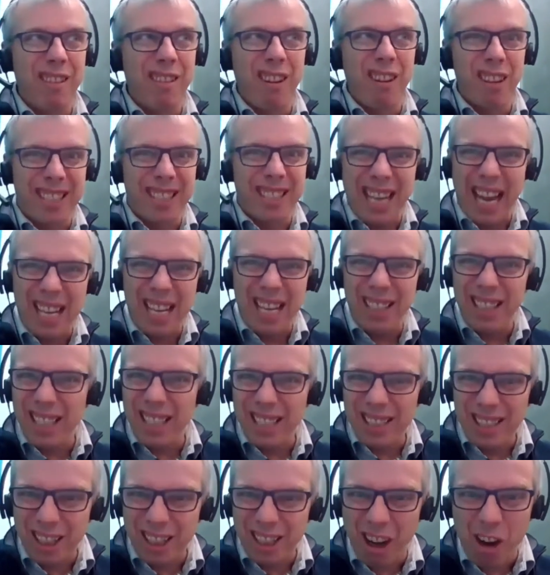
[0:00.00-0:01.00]
10
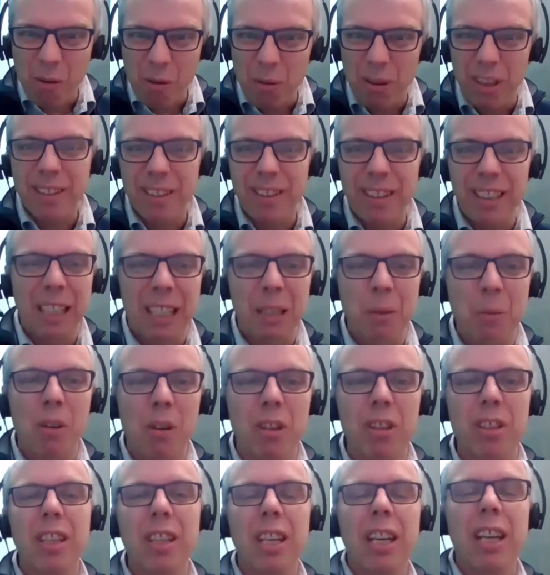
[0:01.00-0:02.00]
years ago, I think it
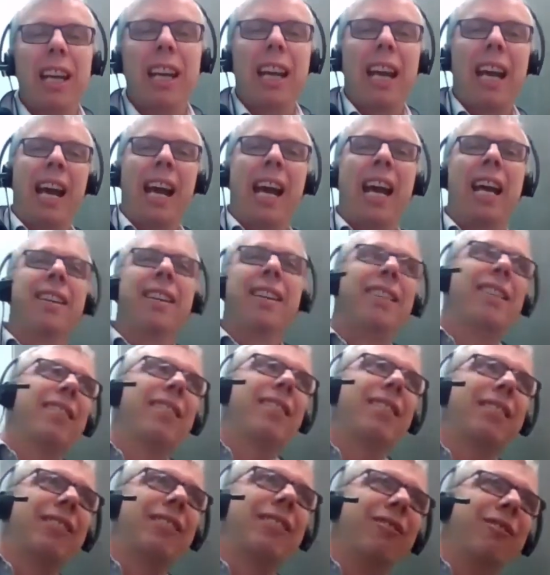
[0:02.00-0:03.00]
was. And
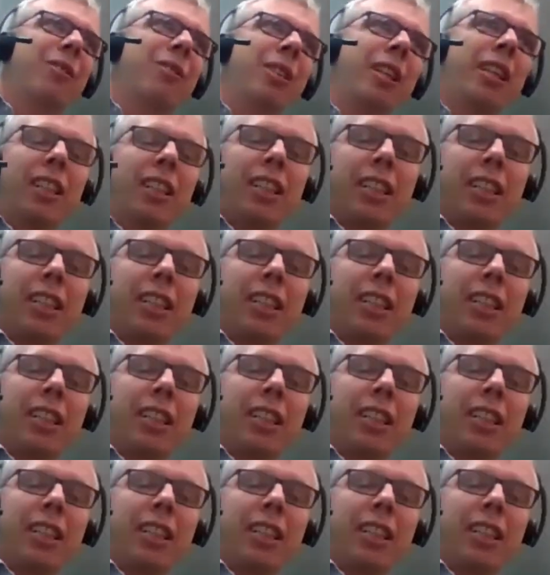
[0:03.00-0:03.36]
really,